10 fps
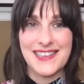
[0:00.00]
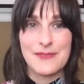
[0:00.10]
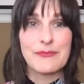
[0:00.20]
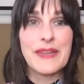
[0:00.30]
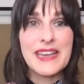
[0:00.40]

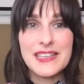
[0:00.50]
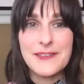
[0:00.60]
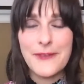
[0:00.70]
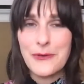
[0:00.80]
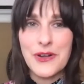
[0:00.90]
Make
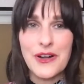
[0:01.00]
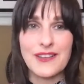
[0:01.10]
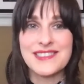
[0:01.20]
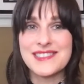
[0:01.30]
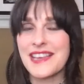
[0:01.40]
the phone
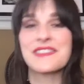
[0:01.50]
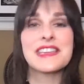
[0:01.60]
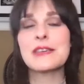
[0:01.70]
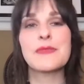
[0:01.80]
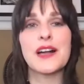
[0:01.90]
call, send
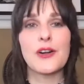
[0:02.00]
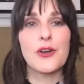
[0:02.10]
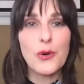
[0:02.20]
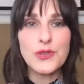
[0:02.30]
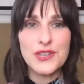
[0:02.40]
the email,
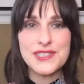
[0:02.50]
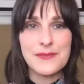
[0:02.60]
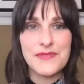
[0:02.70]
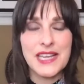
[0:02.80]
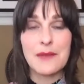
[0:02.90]
go look
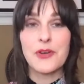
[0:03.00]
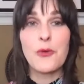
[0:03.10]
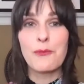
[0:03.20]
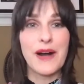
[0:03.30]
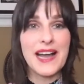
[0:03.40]
something up, go
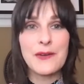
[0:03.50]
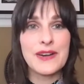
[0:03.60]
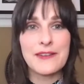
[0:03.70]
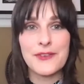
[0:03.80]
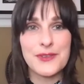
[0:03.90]
buy
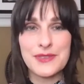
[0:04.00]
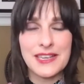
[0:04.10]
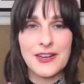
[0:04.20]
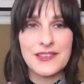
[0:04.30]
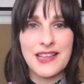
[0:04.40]
whatever you
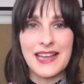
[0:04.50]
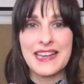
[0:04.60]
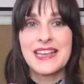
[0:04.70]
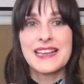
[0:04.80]
need online.